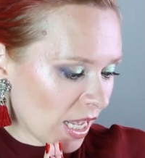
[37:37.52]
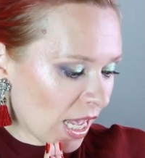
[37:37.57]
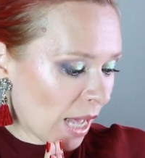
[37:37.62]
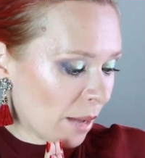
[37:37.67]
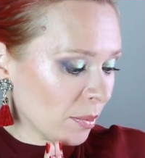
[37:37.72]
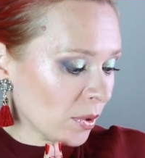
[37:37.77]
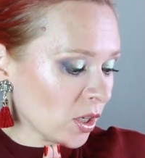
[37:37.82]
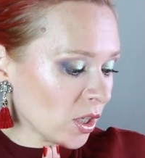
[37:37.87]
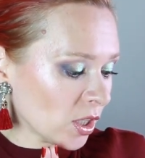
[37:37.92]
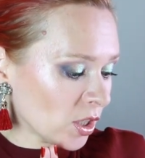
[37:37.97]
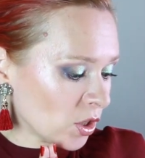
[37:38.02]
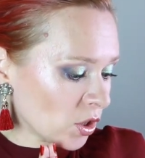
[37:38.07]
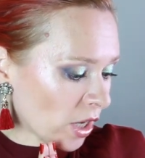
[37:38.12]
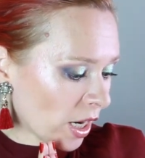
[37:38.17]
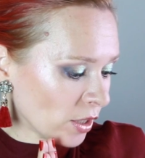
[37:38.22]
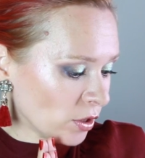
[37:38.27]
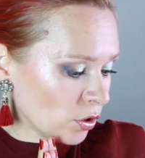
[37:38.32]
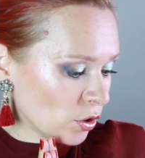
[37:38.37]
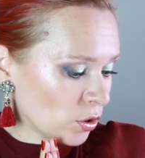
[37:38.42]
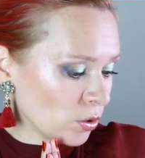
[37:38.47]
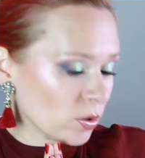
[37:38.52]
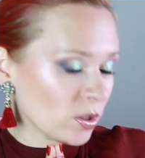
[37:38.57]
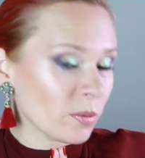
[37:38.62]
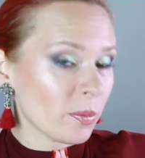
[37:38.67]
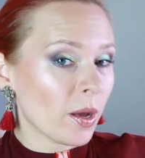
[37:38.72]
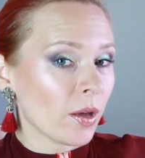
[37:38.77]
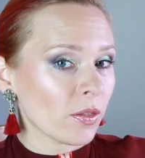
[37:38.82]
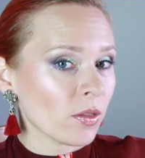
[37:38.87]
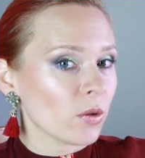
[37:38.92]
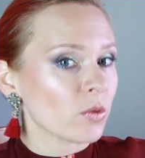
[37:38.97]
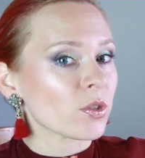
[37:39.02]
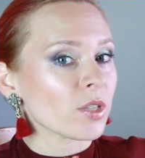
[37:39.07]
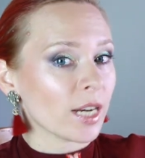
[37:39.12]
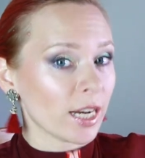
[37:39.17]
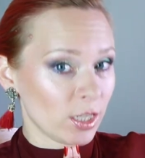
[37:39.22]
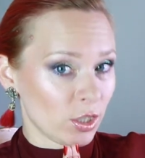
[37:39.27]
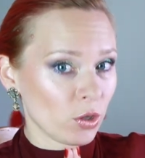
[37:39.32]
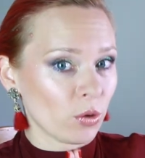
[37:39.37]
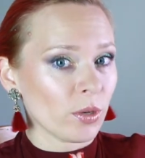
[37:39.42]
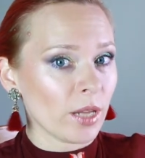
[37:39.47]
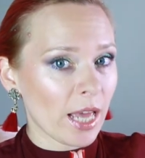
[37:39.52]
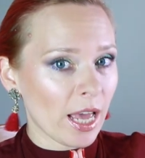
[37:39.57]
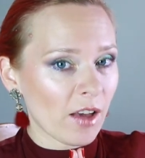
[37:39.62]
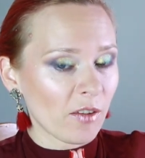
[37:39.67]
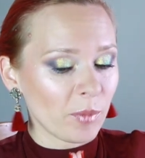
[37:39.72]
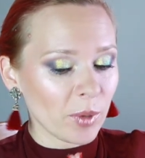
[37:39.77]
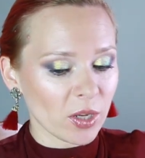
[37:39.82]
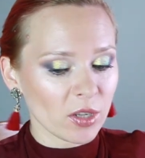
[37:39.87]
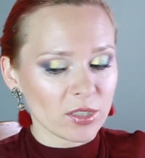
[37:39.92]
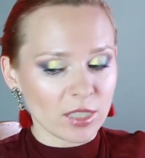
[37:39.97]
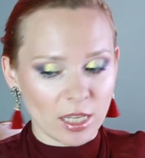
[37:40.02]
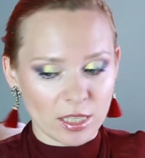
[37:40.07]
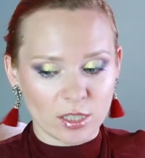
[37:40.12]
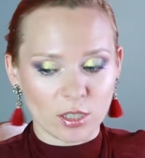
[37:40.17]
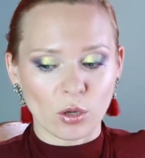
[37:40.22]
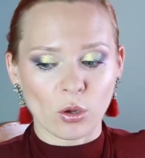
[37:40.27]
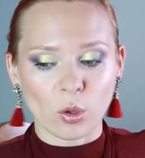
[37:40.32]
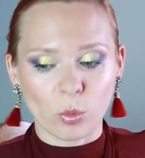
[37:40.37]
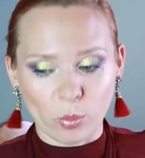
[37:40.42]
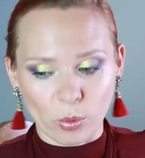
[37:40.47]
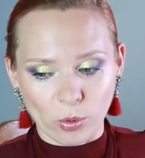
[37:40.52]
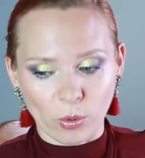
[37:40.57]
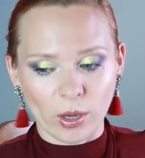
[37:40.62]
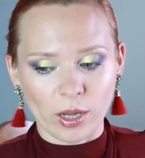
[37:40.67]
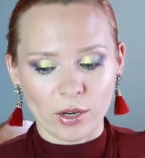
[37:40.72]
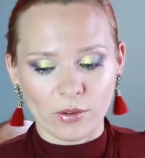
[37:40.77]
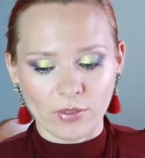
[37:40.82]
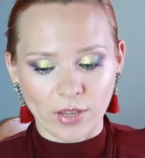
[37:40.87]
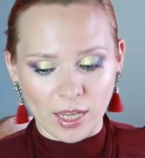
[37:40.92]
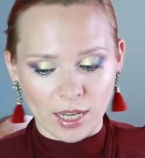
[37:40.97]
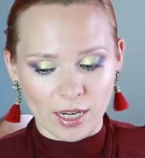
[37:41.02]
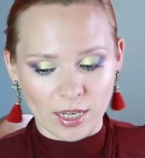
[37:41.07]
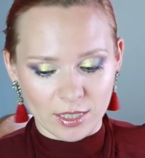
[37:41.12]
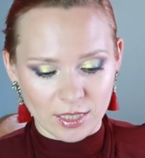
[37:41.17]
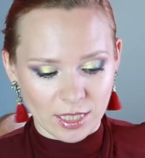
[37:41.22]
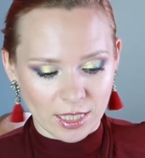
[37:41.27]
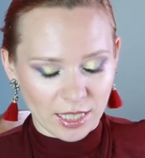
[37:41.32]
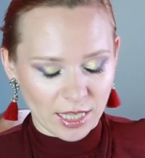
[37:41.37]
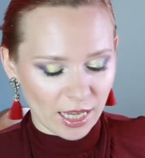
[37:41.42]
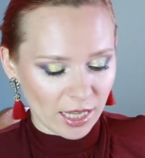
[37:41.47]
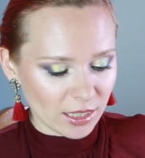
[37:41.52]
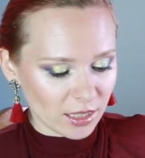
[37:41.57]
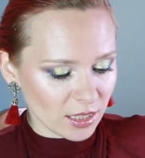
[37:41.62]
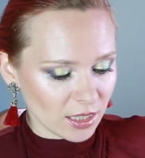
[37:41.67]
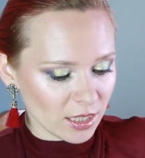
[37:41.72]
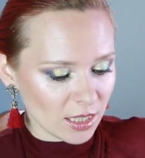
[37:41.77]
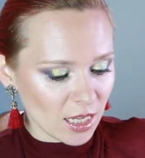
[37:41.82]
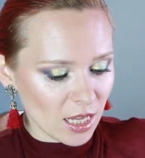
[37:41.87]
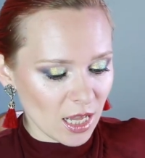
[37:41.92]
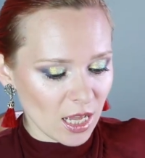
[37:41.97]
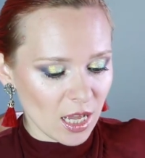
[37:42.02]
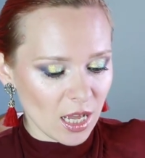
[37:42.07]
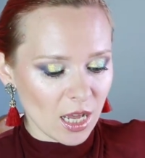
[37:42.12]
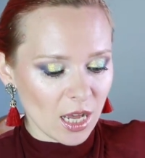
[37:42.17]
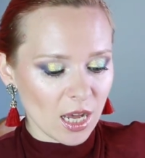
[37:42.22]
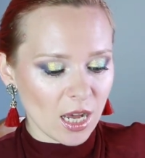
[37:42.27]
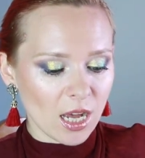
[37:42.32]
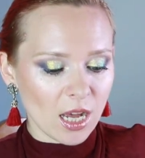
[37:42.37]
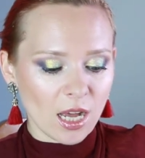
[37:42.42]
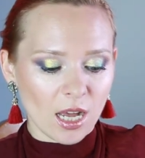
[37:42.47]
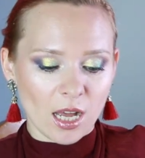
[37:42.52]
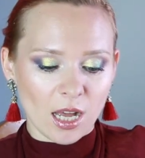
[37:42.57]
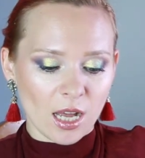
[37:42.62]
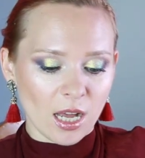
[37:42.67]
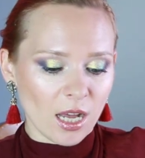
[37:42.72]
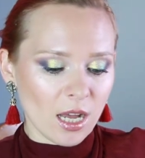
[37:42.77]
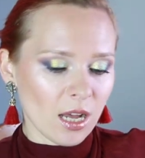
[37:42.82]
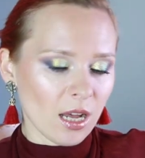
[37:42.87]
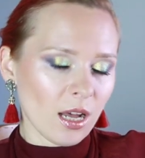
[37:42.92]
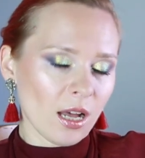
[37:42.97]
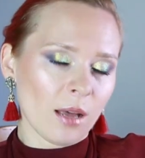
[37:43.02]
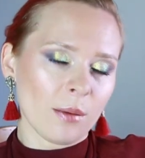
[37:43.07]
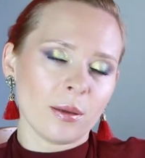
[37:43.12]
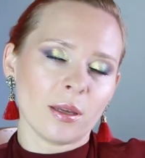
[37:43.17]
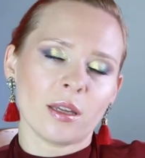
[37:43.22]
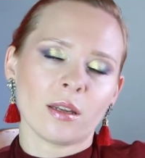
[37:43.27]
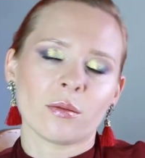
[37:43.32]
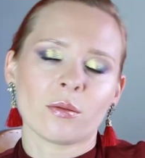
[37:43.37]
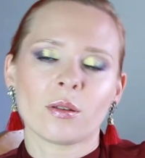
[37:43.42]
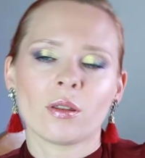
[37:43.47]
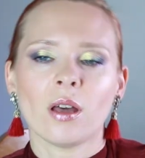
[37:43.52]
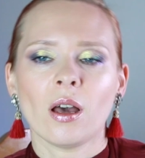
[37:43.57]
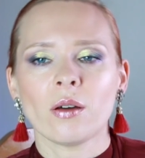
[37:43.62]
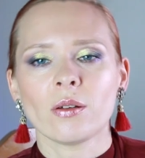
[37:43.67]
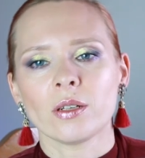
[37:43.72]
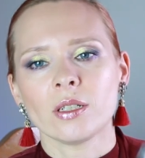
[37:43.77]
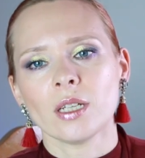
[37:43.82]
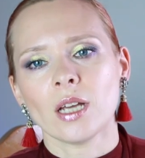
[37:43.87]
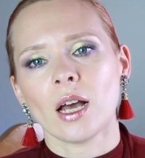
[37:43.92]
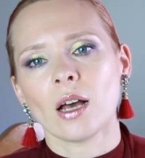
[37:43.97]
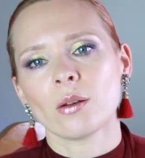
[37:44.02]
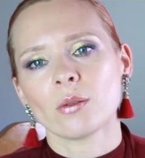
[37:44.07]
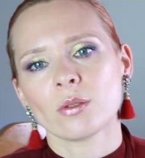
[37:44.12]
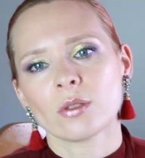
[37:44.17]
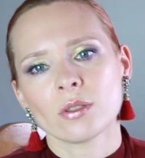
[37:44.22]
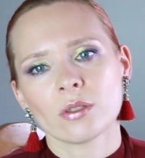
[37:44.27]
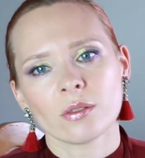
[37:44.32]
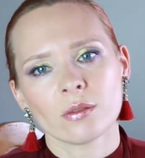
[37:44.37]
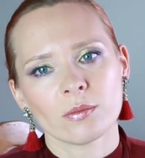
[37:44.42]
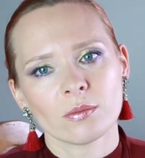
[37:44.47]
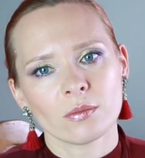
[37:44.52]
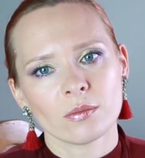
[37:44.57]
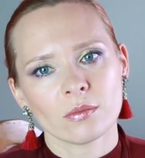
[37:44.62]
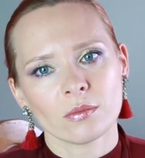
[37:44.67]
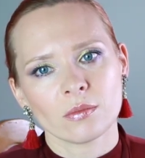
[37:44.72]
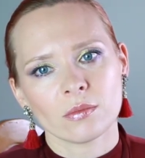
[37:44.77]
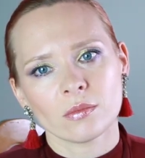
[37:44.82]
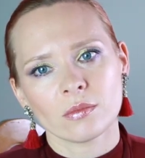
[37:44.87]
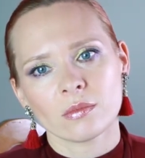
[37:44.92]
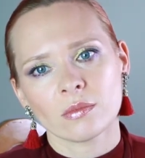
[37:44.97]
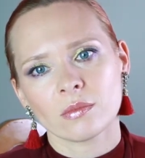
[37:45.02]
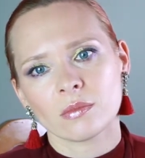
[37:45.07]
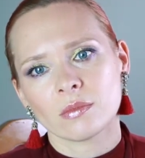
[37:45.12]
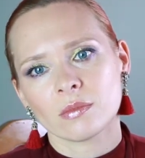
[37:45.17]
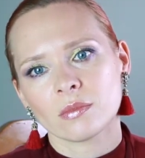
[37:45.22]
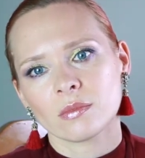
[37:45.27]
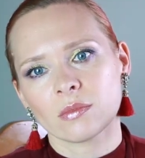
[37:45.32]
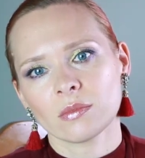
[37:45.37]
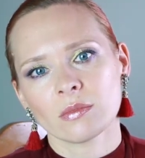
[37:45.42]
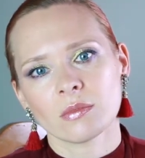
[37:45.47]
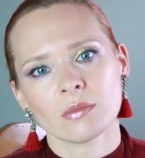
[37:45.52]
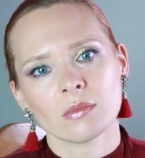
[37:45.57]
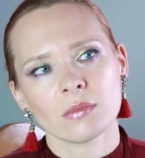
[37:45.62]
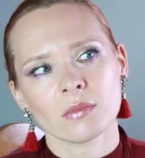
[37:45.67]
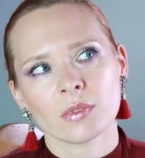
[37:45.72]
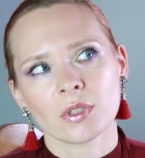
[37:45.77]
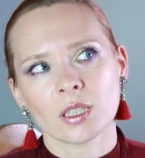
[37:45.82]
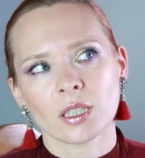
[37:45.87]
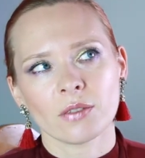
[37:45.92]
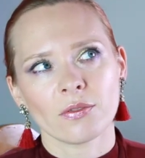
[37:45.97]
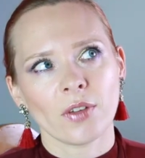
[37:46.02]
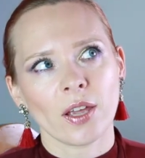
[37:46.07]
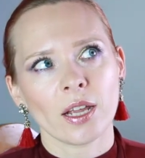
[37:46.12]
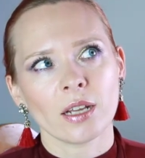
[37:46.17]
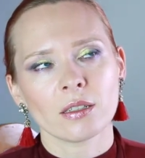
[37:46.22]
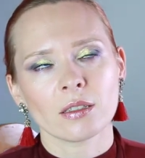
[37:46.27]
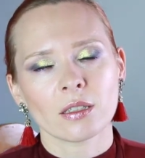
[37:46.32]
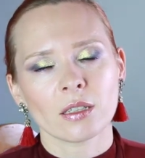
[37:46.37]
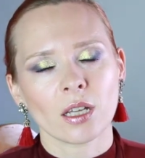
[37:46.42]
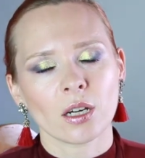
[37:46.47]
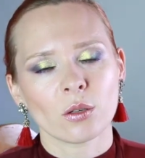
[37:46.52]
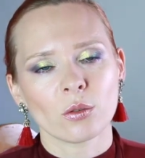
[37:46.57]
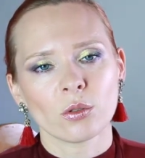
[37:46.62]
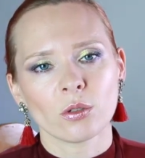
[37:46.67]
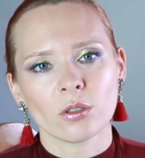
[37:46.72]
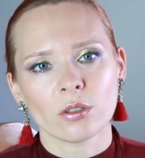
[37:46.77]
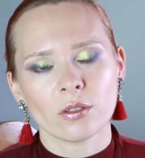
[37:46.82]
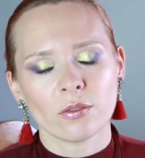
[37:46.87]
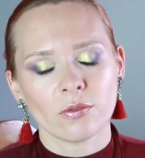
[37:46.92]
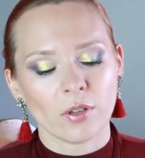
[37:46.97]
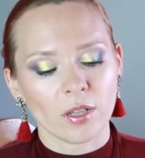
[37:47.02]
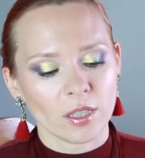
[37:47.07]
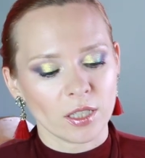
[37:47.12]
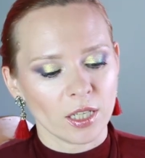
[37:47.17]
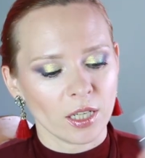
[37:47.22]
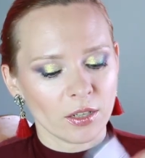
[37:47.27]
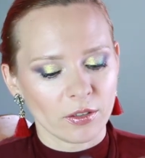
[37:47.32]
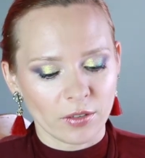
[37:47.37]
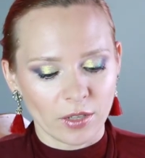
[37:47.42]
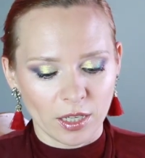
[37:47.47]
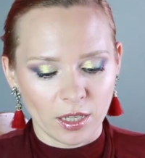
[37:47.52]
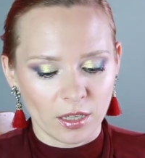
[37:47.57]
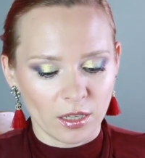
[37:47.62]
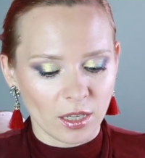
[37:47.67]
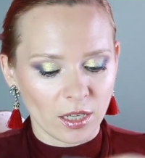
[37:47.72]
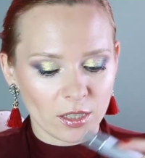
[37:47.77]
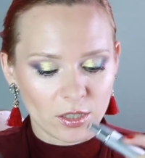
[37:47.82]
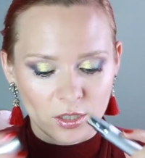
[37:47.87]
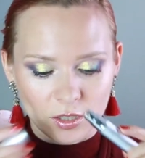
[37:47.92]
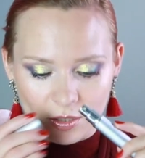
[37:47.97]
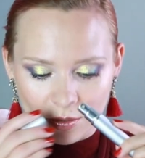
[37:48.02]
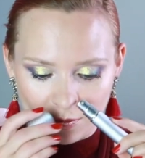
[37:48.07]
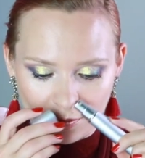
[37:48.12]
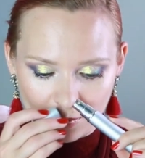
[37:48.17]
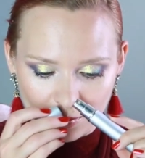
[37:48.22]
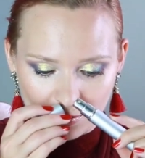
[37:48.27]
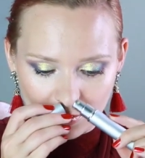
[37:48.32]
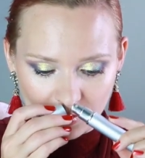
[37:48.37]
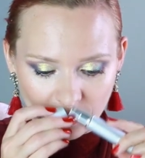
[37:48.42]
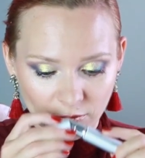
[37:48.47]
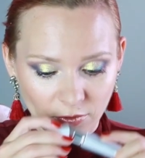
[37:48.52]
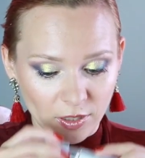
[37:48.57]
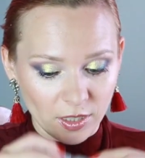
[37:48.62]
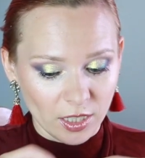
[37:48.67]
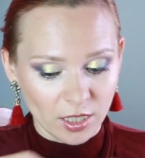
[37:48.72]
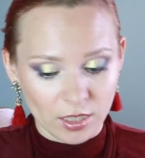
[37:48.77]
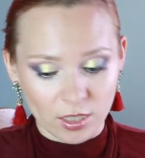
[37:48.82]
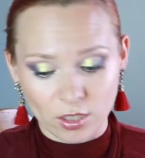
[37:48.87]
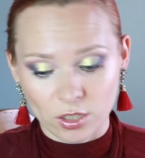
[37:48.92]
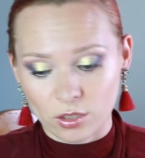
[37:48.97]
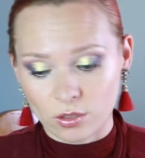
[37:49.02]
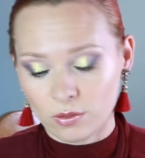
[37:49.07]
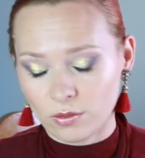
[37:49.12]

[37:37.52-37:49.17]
I'm gonna try to choose among those that I don't have because that's the whole point of getting decants. I mean, without a doubt, Sylvain Delacour Valkyrie, it's vanilla.